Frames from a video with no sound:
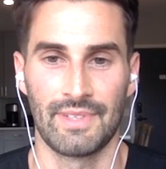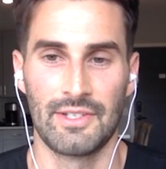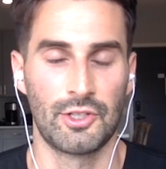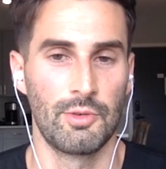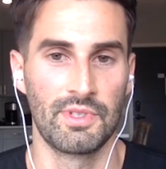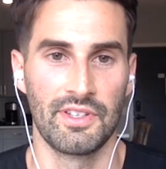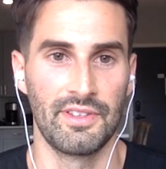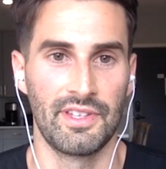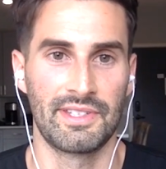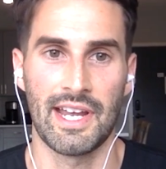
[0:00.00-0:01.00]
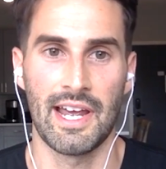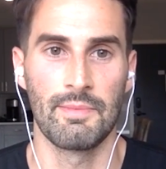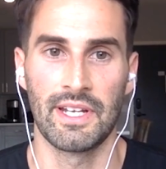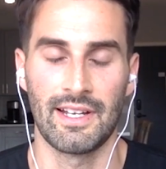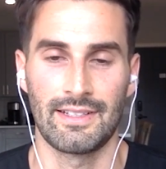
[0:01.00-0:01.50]
in terms of the
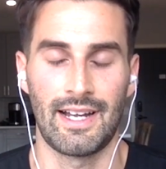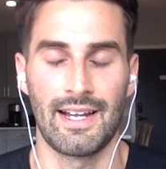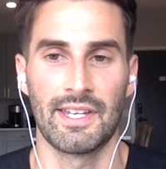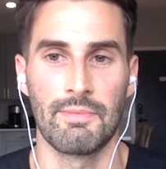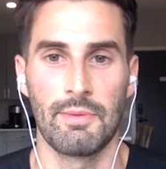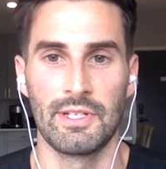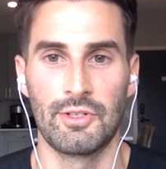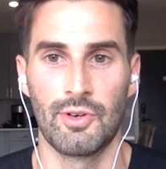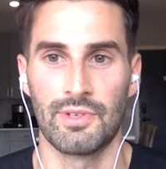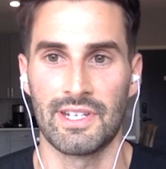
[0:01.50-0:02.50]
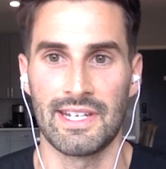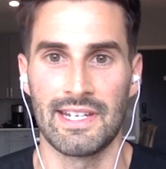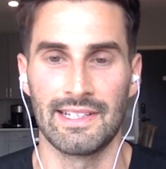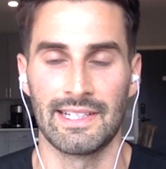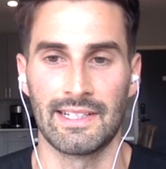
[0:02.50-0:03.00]
timing, I'd say maybe don't
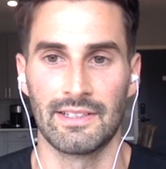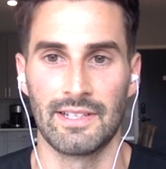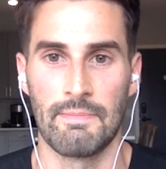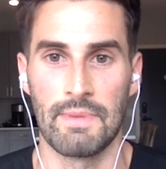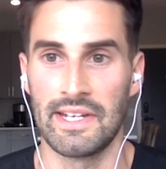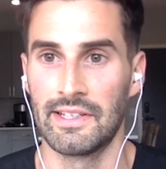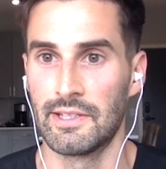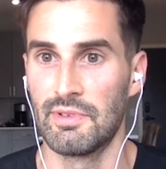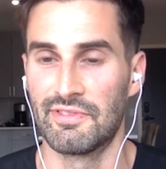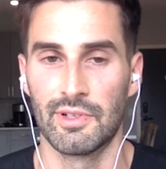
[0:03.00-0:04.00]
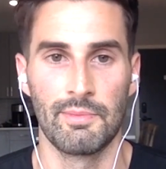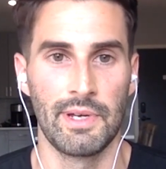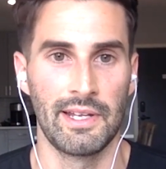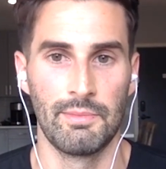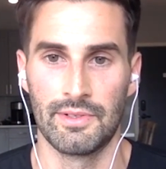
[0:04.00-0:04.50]
eat like immediately before
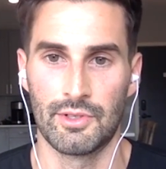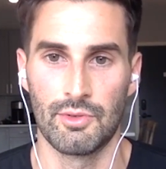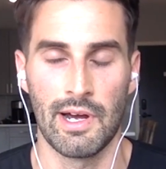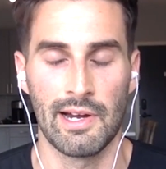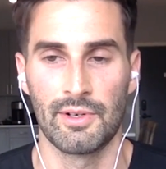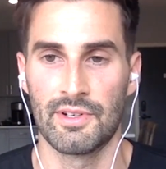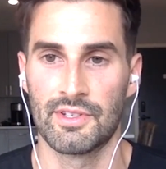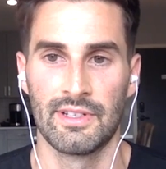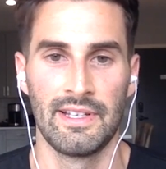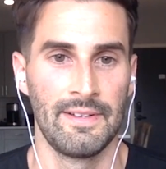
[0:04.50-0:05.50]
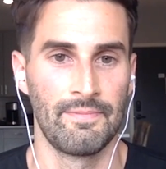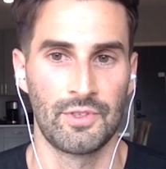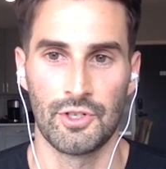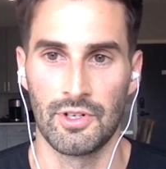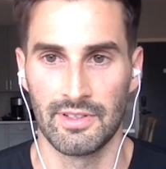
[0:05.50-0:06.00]
bed, but 2 hours.
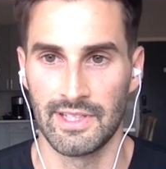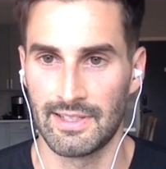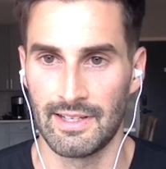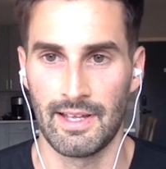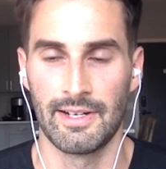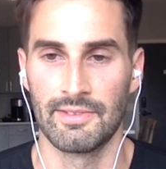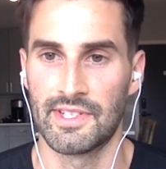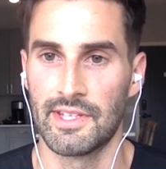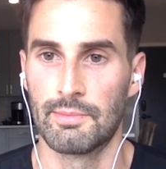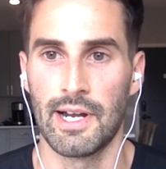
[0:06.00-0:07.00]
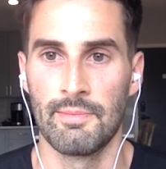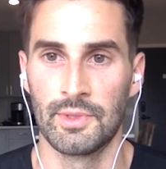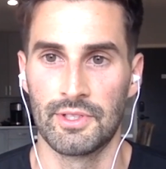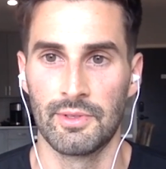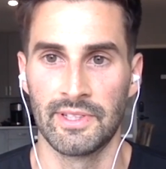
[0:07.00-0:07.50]
Sure, like I don't see the problem
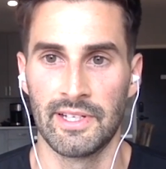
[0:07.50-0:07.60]
with doing